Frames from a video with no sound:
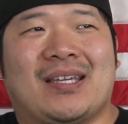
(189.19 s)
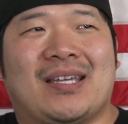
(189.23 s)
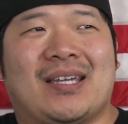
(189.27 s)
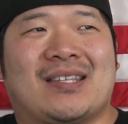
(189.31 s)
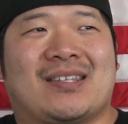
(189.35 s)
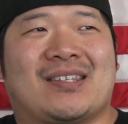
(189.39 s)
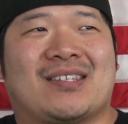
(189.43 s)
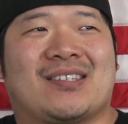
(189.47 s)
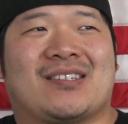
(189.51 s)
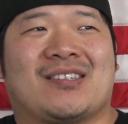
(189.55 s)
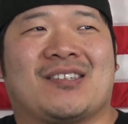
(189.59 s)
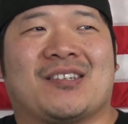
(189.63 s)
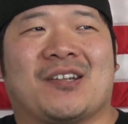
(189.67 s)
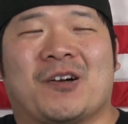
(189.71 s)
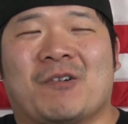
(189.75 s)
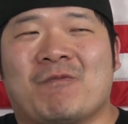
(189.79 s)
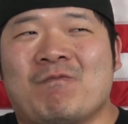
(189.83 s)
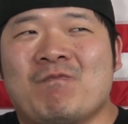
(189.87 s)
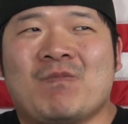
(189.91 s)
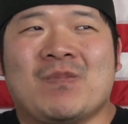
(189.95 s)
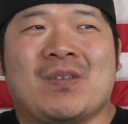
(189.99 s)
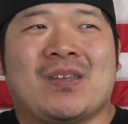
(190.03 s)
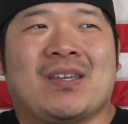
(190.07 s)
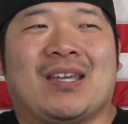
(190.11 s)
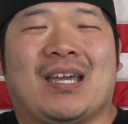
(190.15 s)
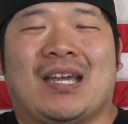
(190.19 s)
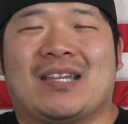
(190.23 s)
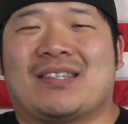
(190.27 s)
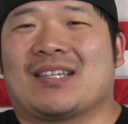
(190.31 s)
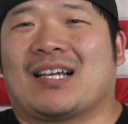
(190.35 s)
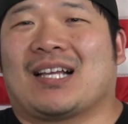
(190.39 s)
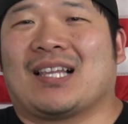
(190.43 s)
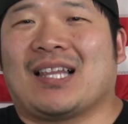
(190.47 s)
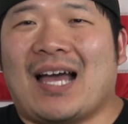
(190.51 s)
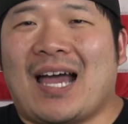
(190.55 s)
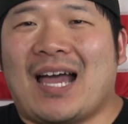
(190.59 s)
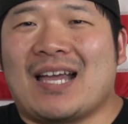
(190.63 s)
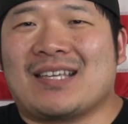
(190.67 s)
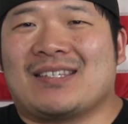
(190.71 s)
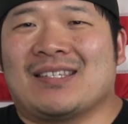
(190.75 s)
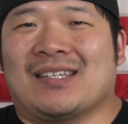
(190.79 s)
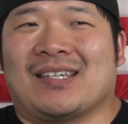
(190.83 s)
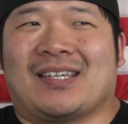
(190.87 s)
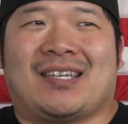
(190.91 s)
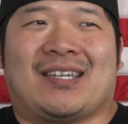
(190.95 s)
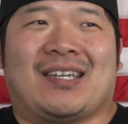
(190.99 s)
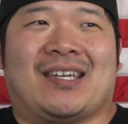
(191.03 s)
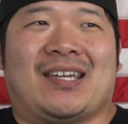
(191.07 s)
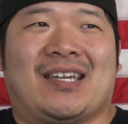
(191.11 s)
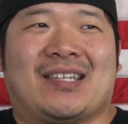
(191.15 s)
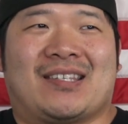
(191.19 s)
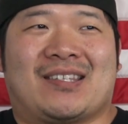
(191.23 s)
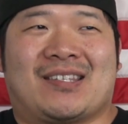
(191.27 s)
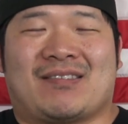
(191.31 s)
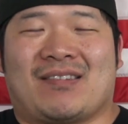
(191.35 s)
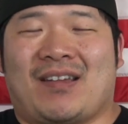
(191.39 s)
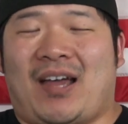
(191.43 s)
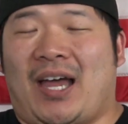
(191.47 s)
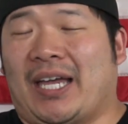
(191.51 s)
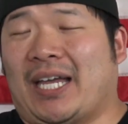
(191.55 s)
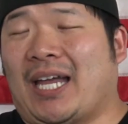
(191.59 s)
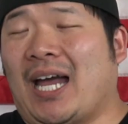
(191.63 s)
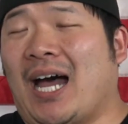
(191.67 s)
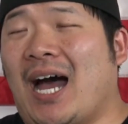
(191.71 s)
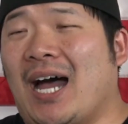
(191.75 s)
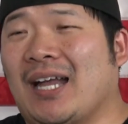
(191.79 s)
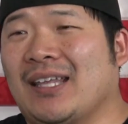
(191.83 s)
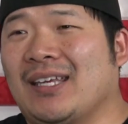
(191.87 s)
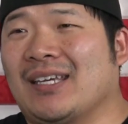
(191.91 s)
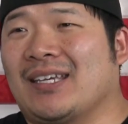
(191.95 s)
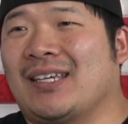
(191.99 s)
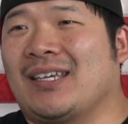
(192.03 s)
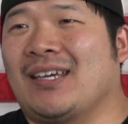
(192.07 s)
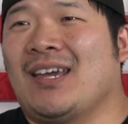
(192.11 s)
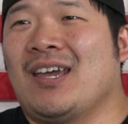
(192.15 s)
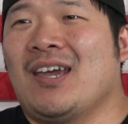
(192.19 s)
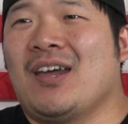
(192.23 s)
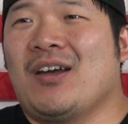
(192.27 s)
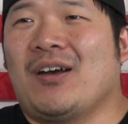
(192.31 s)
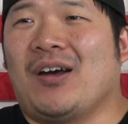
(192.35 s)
It's, it's a classic, it's iconic,